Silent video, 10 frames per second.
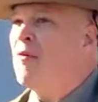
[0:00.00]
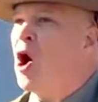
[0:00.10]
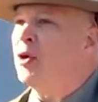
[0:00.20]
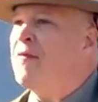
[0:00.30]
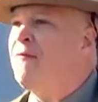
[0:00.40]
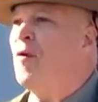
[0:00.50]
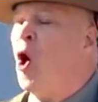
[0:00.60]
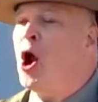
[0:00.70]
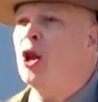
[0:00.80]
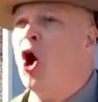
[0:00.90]
of only
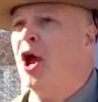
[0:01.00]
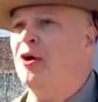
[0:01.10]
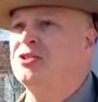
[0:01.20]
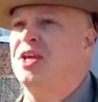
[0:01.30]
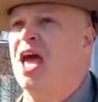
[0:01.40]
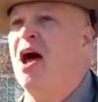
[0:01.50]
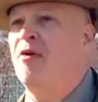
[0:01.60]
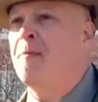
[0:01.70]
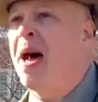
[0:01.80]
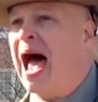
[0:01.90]
four lawyers he
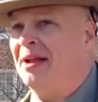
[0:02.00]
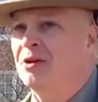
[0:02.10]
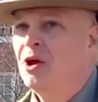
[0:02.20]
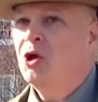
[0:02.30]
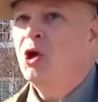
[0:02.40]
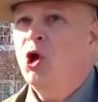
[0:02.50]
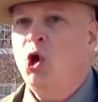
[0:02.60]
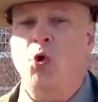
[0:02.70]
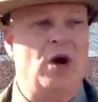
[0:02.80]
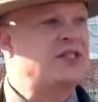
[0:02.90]
ever met
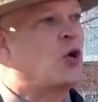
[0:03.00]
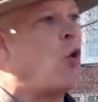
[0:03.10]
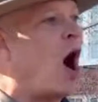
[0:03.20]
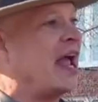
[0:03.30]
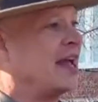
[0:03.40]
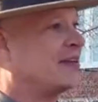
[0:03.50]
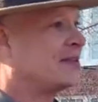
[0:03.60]
who was quiet.